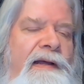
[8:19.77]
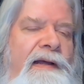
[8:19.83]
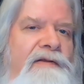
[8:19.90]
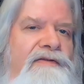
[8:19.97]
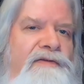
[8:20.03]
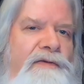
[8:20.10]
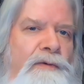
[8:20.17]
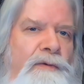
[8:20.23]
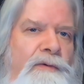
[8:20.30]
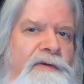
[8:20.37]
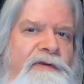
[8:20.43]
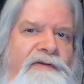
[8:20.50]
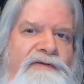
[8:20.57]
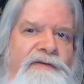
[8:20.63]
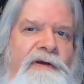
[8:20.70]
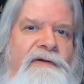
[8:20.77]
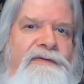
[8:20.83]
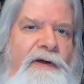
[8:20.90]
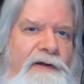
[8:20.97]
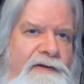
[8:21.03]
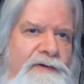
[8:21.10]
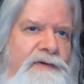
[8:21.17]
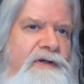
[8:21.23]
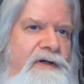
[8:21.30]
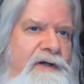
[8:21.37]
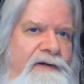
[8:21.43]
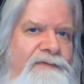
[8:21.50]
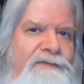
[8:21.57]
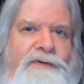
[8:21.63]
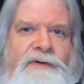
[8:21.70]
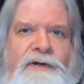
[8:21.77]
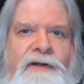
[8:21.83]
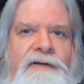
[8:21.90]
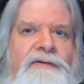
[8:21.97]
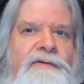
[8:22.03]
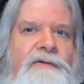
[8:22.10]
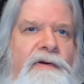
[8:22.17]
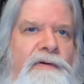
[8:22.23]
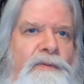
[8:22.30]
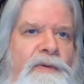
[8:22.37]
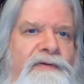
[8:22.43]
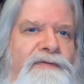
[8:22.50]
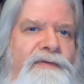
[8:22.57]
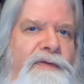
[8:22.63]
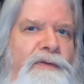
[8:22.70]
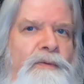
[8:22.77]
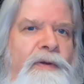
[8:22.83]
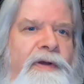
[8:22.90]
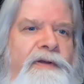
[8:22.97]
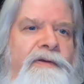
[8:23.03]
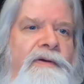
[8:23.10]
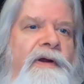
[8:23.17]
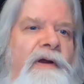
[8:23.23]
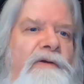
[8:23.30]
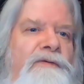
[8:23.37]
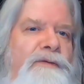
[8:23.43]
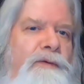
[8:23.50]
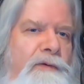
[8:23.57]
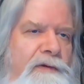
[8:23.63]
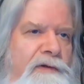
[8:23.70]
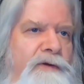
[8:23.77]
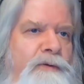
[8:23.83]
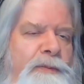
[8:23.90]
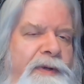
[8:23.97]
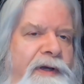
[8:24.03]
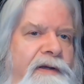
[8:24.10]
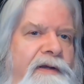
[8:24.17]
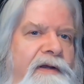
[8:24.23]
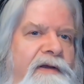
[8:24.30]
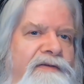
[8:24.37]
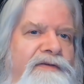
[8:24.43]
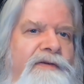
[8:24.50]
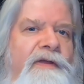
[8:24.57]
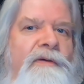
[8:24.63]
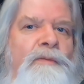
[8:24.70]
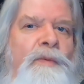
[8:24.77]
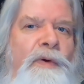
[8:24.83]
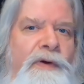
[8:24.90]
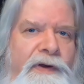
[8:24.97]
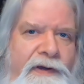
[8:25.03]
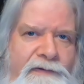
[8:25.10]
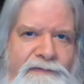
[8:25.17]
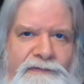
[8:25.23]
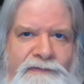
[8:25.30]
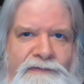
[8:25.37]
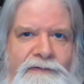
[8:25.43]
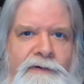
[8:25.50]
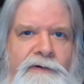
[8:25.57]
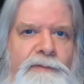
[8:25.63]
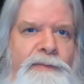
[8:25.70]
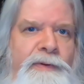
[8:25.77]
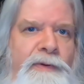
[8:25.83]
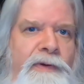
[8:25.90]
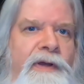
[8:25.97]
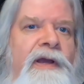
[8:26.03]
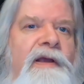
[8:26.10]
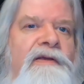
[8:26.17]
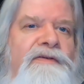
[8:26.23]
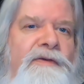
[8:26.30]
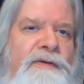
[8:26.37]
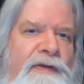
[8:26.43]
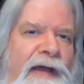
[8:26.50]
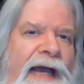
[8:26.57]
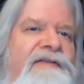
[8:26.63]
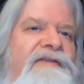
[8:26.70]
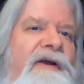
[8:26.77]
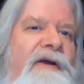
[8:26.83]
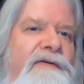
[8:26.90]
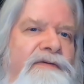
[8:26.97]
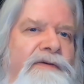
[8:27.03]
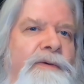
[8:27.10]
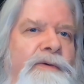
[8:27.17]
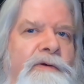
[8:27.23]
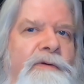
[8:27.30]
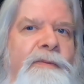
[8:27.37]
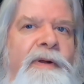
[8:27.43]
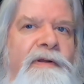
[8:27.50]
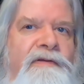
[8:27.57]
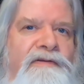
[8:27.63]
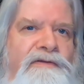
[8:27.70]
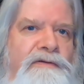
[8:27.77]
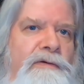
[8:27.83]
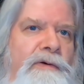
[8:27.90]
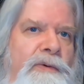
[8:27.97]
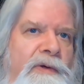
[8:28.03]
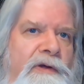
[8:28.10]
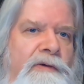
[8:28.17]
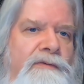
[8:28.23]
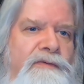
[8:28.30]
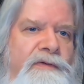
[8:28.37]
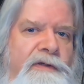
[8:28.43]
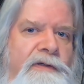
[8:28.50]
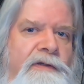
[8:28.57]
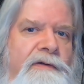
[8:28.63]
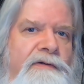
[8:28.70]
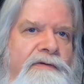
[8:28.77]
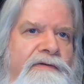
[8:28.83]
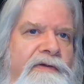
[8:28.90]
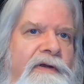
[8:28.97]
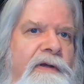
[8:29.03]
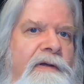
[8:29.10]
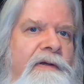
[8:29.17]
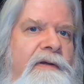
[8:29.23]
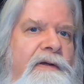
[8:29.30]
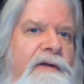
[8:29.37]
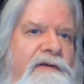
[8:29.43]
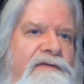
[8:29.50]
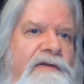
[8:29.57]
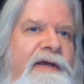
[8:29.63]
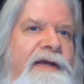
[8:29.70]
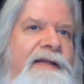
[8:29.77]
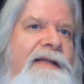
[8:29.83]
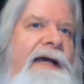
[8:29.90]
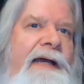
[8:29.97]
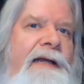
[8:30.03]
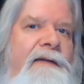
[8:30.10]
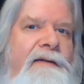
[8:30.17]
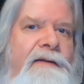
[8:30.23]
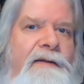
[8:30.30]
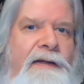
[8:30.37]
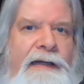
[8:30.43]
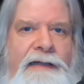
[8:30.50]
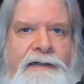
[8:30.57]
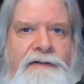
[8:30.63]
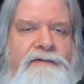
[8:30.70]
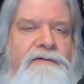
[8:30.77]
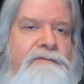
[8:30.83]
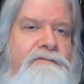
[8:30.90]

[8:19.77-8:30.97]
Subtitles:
store this stuff undercover, away from the weather for a little bit. So then warehouses start appearing. So that's how Scornubel is growing over the years. It's like that. And